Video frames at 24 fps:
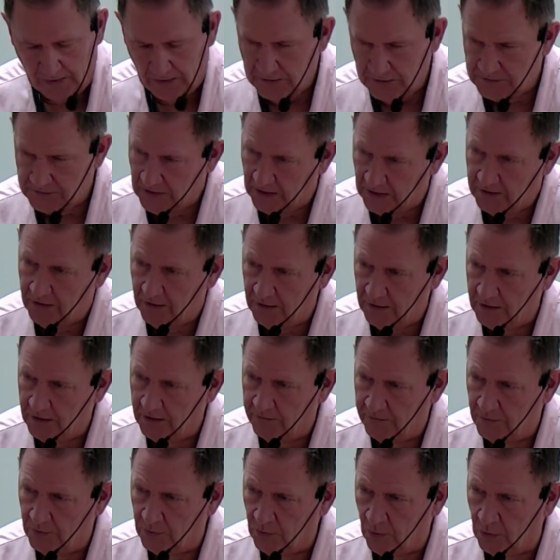because I think of
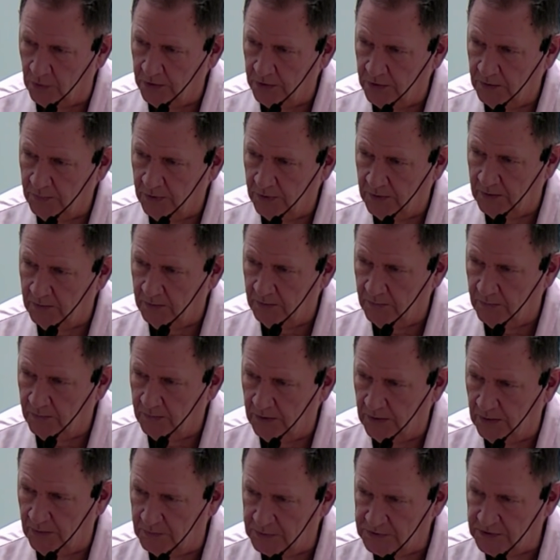a rolling pin
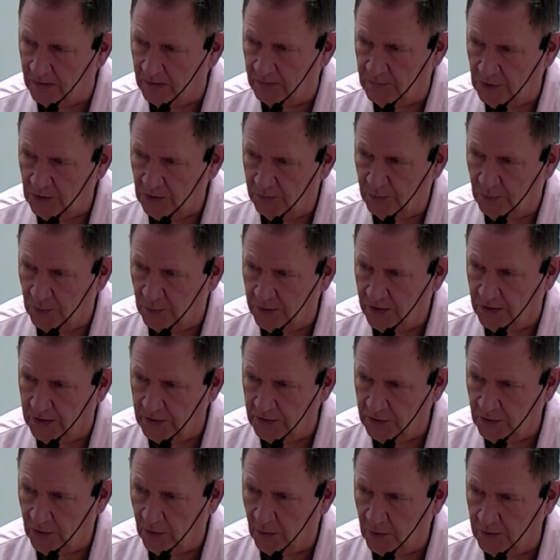being something you put on
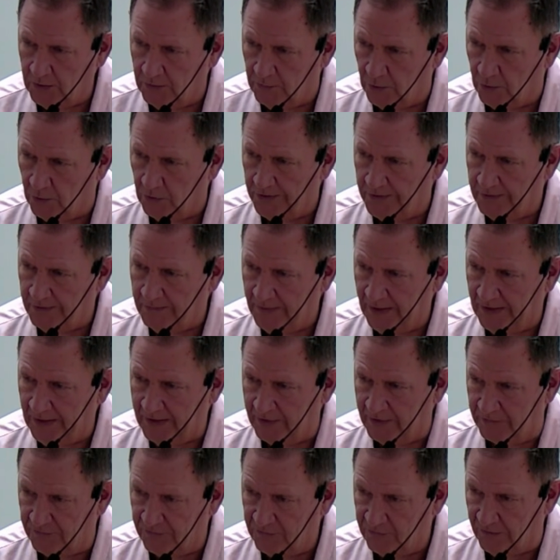dough and roll it and make
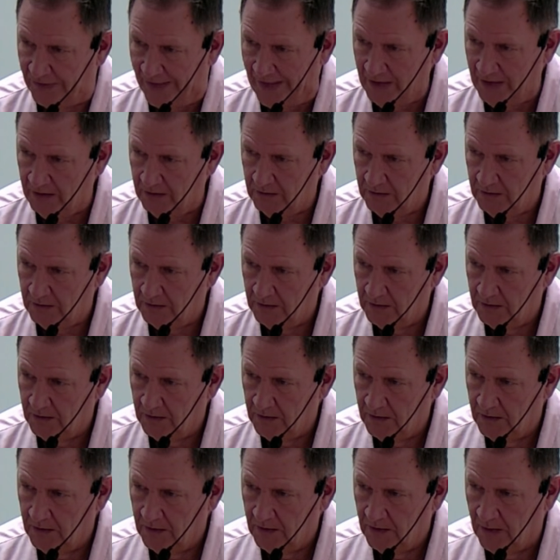it flat.
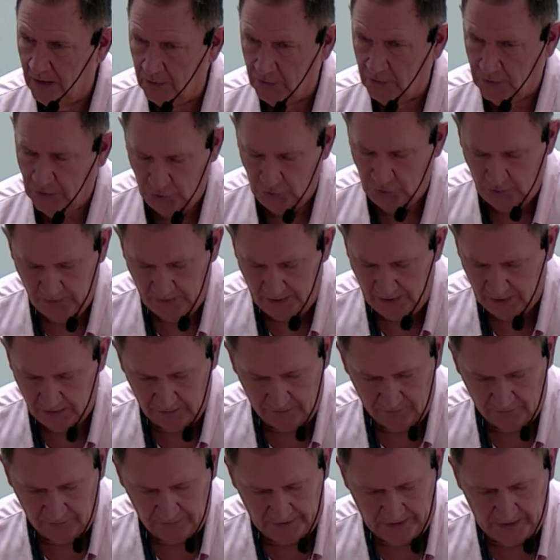How can you make it
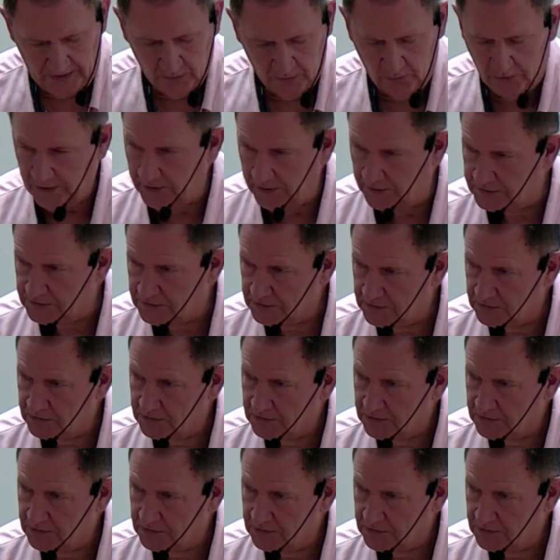flat when it's